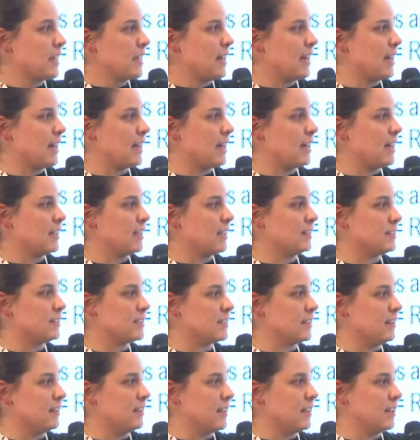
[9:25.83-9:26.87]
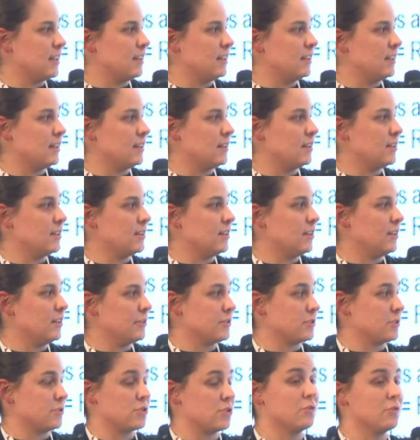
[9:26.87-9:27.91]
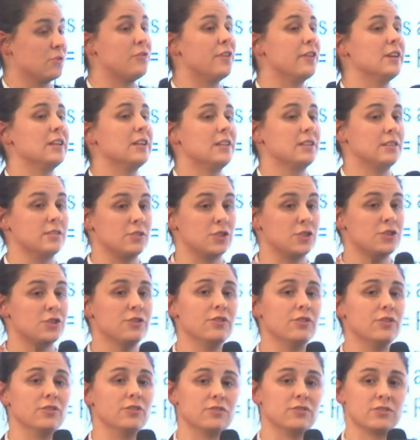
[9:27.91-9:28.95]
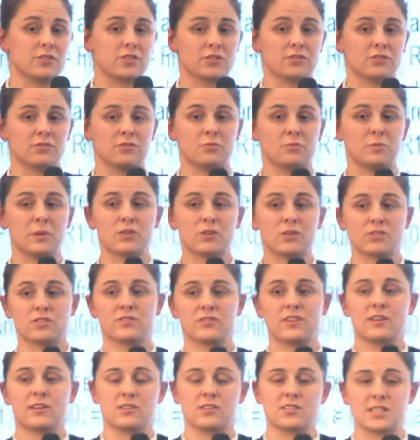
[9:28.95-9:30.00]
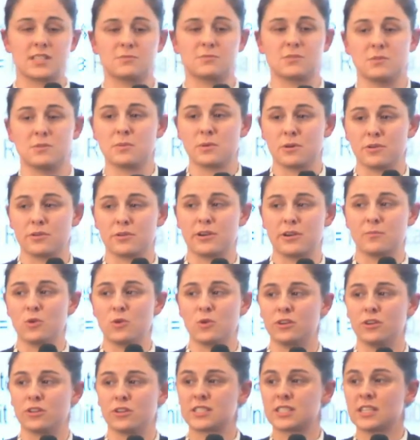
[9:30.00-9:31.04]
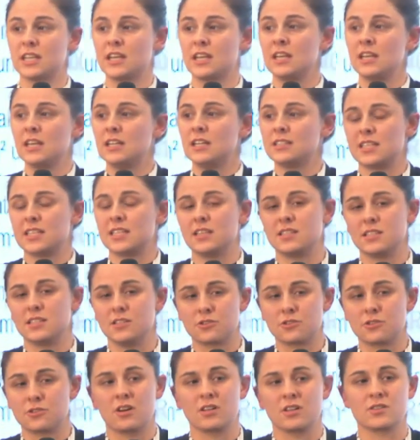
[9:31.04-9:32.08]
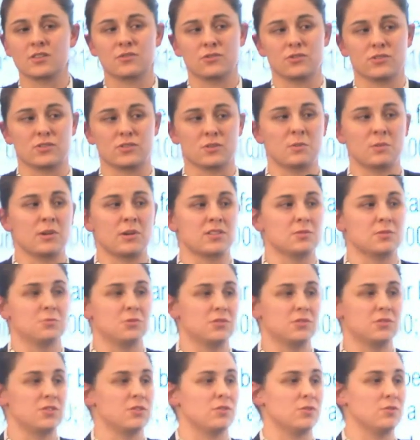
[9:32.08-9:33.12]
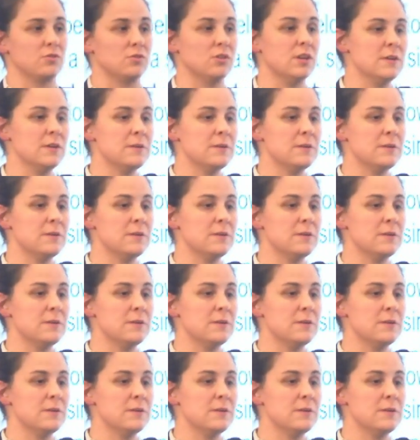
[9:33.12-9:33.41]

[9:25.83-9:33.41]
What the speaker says: And then there is also very little churn. So because of how the subsidy program works, tenancy transfers are possible. So